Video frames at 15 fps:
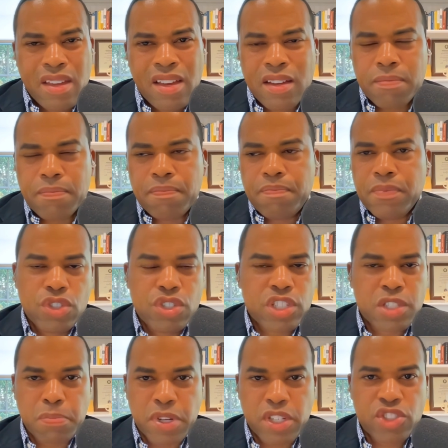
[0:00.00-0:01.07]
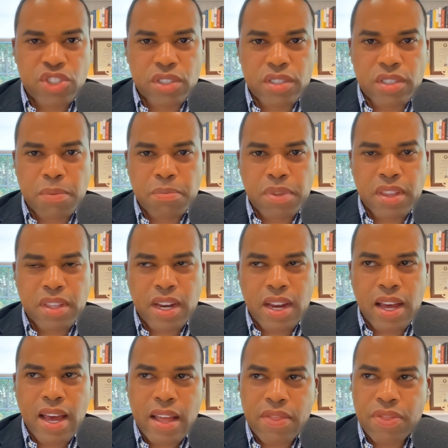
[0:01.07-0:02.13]
Yeah, you just mentioned something that
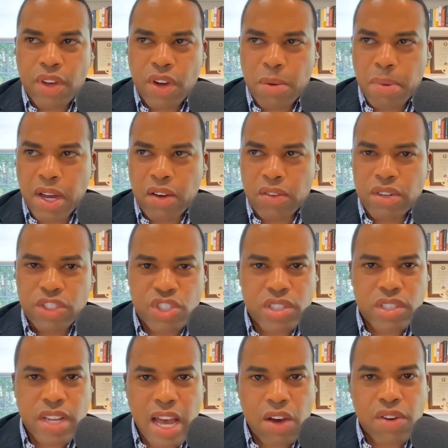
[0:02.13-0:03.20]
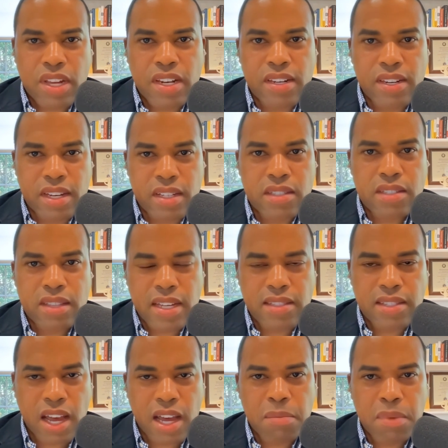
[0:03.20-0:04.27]
I hadn't thought about, just how condensed
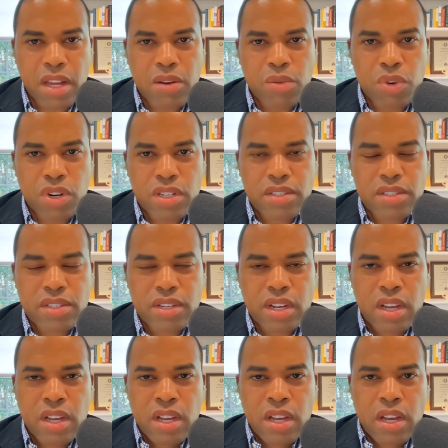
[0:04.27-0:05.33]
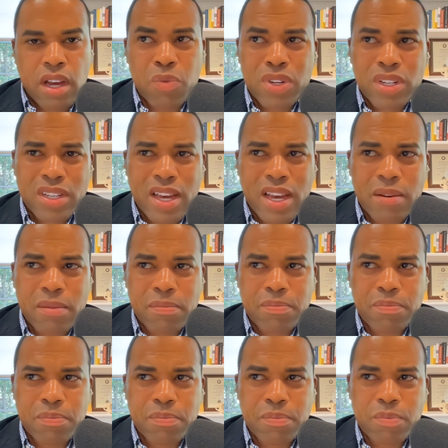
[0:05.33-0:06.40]
that timeline was. I really hadn't
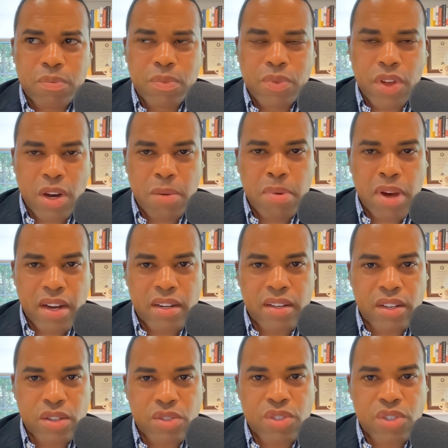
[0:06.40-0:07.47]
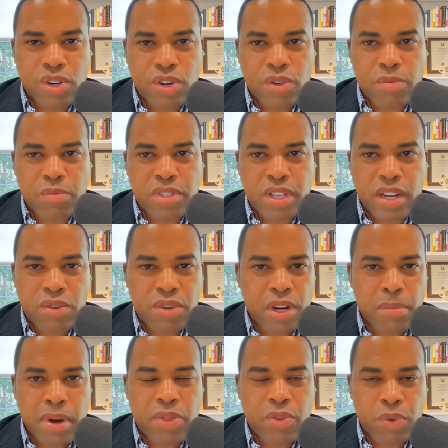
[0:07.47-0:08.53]
thought about it in those terms, that
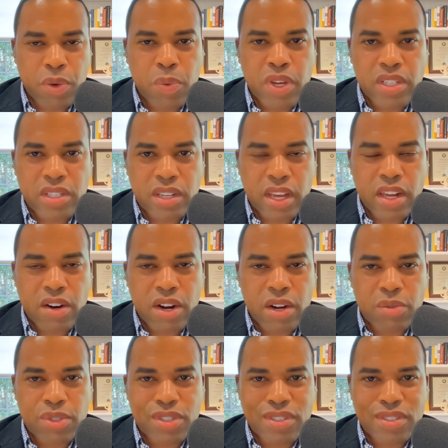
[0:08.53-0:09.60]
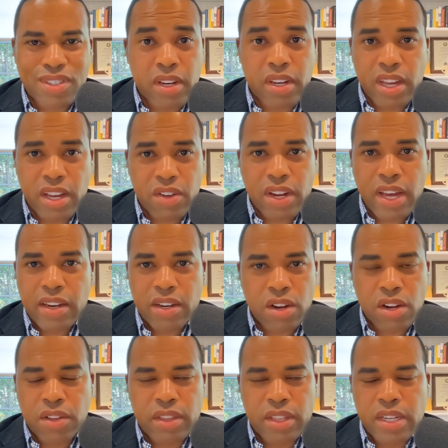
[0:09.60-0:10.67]
only about 3 weeks later I was being yelled at and
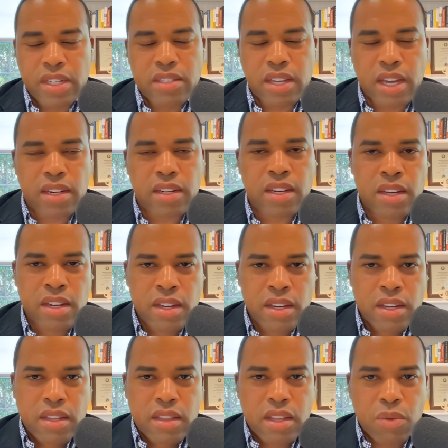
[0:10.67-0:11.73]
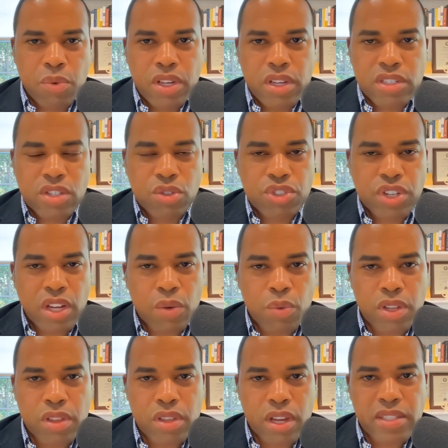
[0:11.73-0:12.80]
all the things that we associate
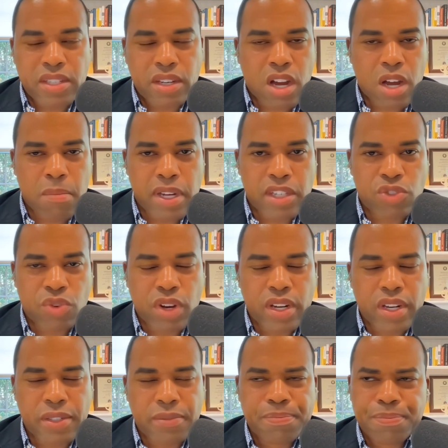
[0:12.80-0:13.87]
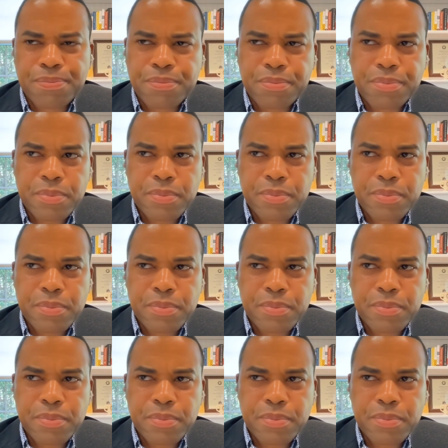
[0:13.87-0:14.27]
with basic combat training.